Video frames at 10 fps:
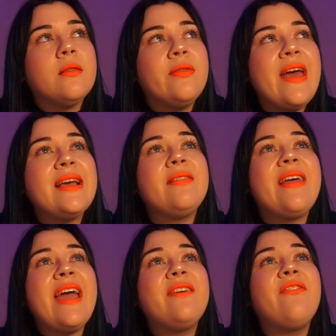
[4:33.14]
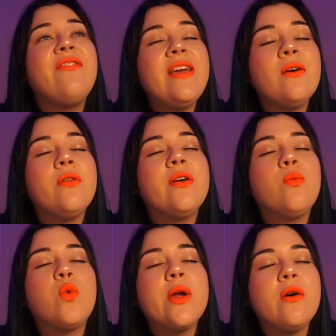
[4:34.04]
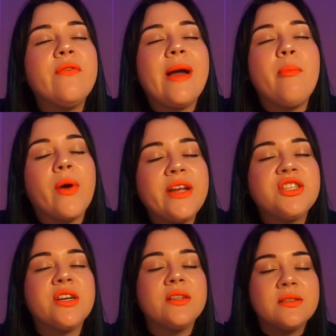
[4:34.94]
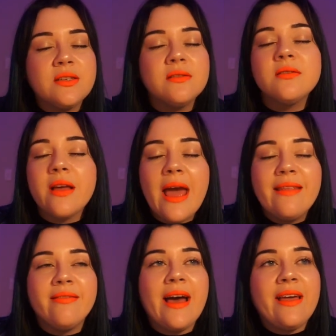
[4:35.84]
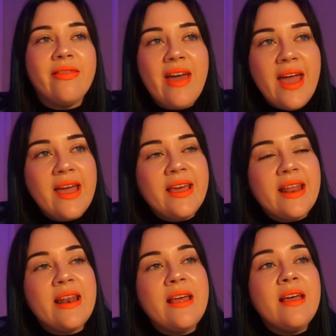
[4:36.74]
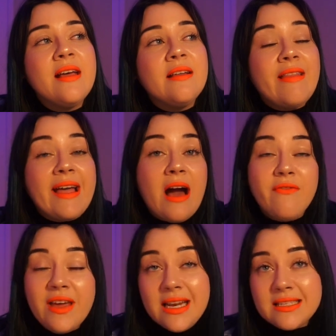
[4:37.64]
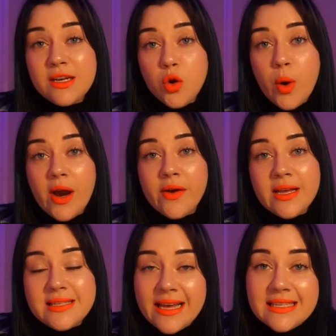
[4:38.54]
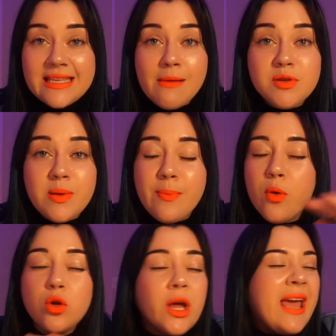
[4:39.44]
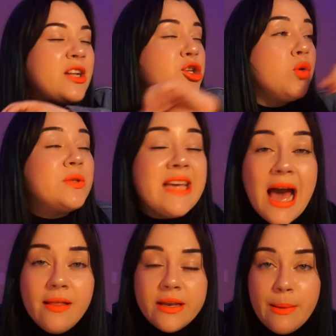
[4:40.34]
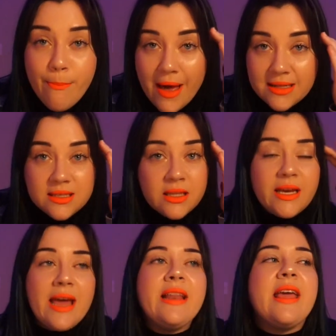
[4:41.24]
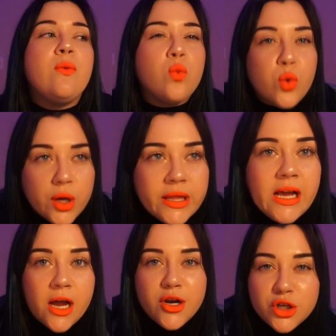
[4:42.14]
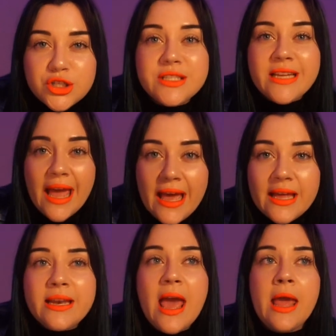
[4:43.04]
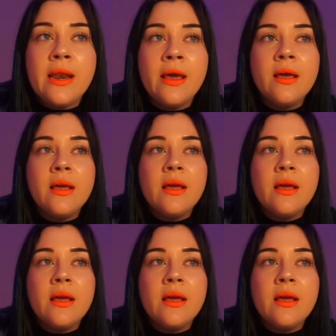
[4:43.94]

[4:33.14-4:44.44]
they feel the real vibrations. And like they can, like how Venus in Aquarius accepts people in totality mentally and can really understand and